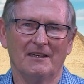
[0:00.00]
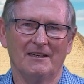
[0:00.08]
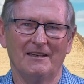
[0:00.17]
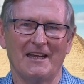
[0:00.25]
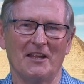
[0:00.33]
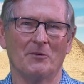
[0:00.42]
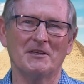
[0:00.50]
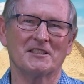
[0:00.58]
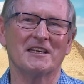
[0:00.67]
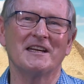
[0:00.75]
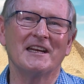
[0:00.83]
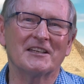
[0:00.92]
Now there is
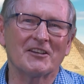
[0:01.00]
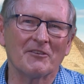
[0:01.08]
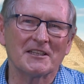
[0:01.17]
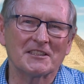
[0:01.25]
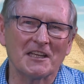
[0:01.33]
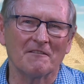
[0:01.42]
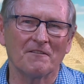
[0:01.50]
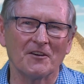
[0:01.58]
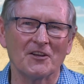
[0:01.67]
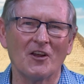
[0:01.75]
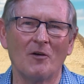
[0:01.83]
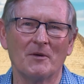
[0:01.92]
an interesting
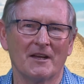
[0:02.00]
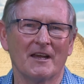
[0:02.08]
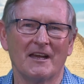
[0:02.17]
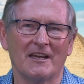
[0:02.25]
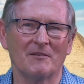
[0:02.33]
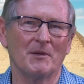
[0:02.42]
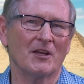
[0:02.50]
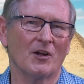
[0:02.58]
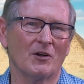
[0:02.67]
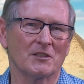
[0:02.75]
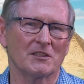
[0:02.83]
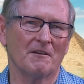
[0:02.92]
phenomena here,
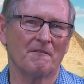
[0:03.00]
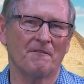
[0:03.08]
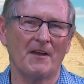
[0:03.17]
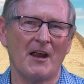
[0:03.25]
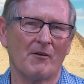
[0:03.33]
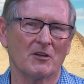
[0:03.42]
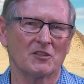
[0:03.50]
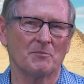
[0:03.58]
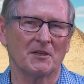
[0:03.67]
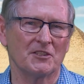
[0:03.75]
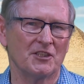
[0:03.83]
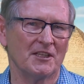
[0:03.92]
because Pharaoh's
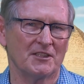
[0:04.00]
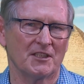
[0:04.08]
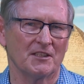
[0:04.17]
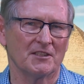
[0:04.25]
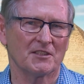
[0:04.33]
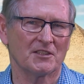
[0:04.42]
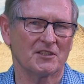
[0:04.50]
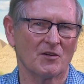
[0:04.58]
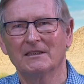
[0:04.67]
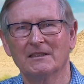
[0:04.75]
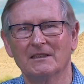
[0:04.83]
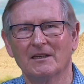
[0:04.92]
magicians
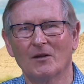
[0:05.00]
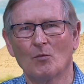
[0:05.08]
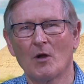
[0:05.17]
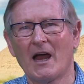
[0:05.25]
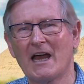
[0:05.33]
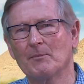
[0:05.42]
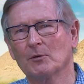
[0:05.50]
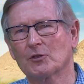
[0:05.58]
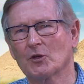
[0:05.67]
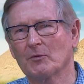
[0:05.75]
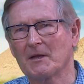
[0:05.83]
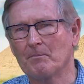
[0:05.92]
were able
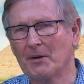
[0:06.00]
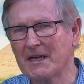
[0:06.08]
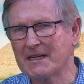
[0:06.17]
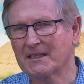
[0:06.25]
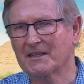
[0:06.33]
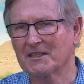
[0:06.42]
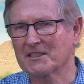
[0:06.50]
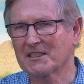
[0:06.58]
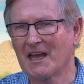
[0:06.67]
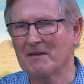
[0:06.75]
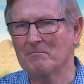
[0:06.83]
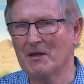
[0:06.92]
to repeat the
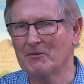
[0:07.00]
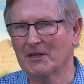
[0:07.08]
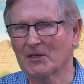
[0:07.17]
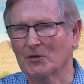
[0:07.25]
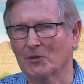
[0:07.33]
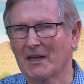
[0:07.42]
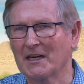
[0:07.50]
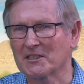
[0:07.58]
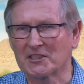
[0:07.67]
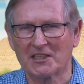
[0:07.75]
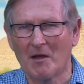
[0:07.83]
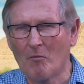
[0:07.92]
same miracle in
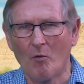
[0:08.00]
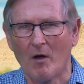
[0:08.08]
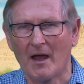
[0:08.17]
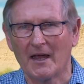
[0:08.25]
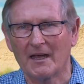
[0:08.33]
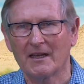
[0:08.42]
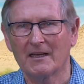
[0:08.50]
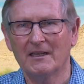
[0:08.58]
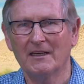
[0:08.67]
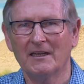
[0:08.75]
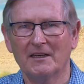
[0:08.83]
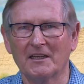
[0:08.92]
some way
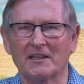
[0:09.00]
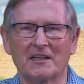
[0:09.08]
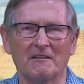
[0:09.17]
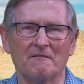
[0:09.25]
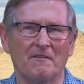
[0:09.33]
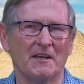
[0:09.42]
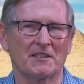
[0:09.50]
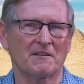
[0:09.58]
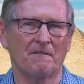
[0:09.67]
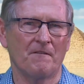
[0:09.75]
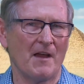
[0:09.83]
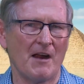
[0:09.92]
that convinced
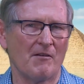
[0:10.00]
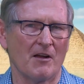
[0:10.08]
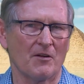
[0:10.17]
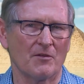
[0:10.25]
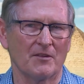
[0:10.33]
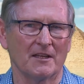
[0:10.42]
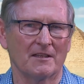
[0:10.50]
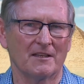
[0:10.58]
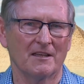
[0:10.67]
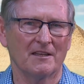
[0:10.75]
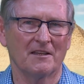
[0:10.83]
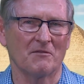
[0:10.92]
Pharaoh
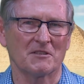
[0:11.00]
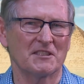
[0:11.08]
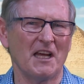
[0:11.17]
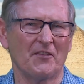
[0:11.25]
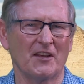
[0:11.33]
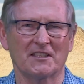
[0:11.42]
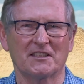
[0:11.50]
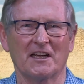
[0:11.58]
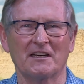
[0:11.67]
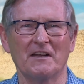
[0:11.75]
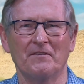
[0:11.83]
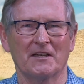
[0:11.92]
that there was nothing
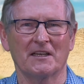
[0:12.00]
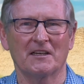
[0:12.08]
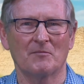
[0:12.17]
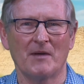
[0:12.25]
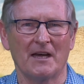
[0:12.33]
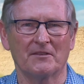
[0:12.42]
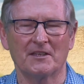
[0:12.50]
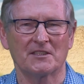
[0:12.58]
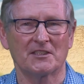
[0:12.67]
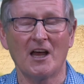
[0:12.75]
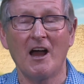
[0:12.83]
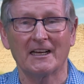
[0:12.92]
significant about this
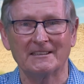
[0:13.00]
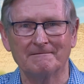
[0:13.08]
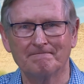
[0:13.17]
sign.